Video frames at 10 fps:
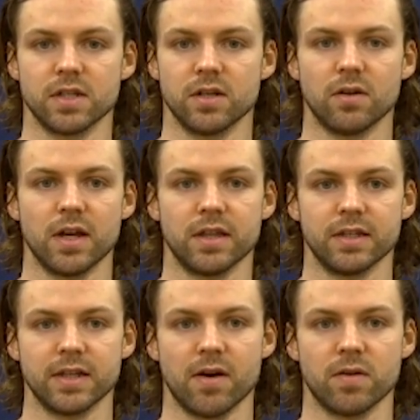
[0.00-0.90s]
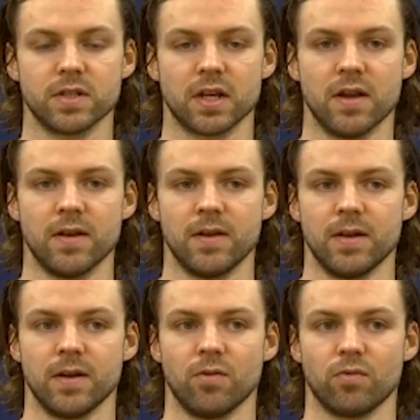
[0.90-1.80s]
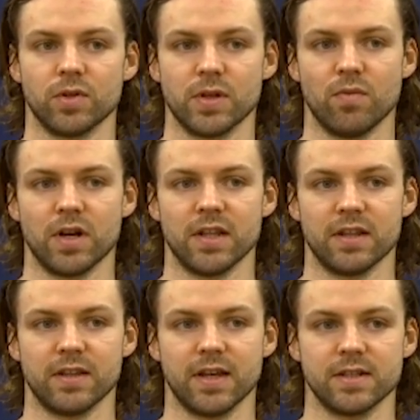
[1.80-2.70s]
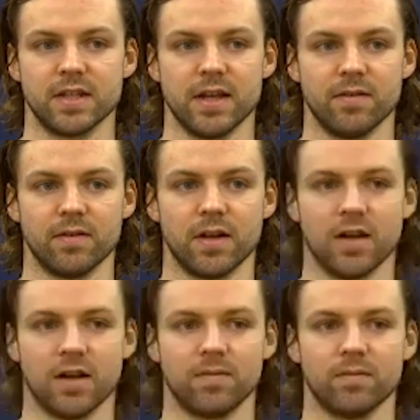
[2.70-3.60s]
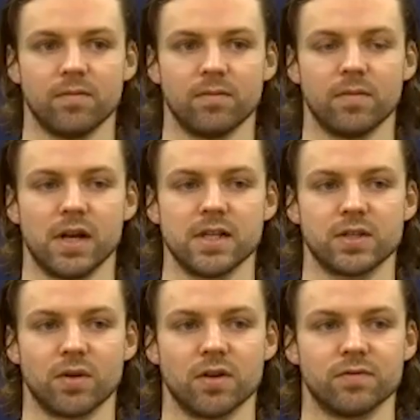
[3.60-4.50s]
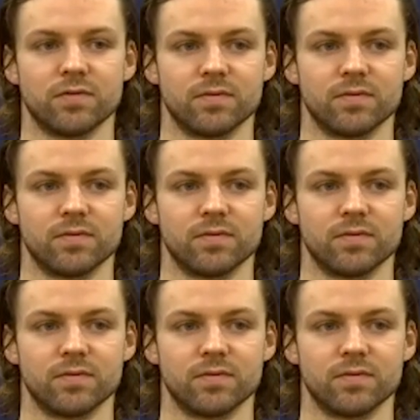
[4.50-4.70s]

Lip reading: You know, I think that was really one of the things that I sort of